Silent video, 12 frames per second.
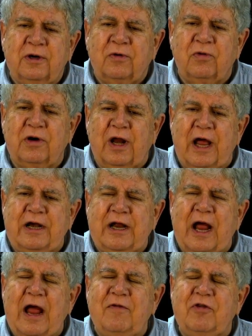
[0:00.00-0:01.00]
We're glad
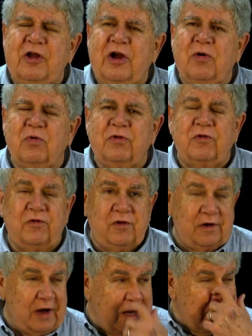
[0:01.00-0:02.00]
to have you here with us
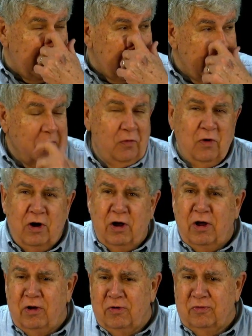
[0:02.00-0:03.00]
today.
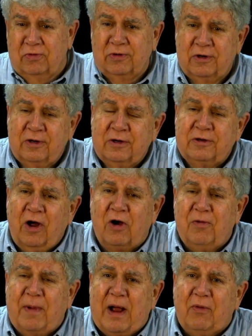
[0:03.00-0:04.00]
Woo!
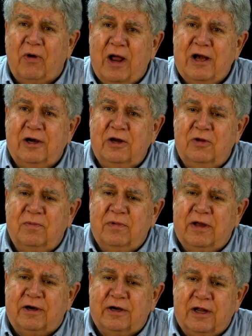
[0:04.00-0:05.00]
Talk about rain and
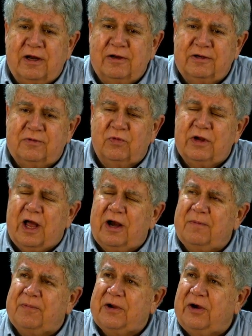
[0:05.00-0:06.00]
humidity. We got
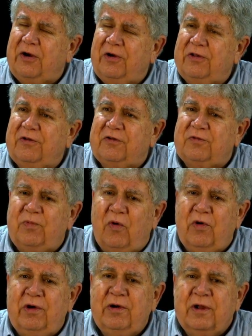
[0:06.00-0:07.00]
up here early this
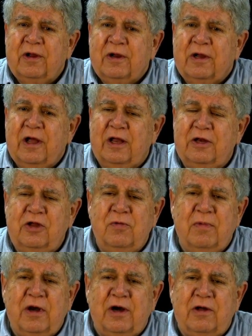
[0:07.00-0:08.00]
morning, and the
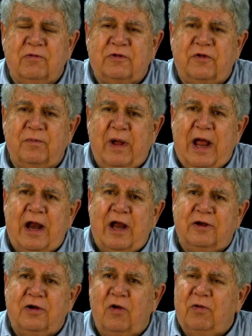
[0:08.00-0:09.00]
humidity was so bad,
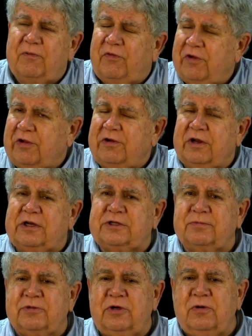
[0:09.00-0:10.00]
I told them if we couldn't get
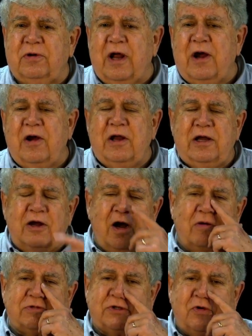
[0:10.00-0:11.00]
some cool air in here,
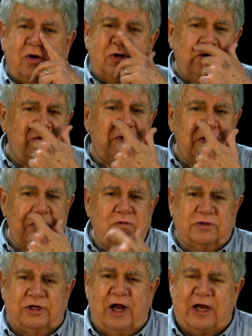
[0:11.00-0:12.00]
I was going to do the
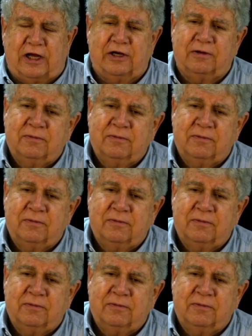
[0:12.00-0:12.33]
news naked.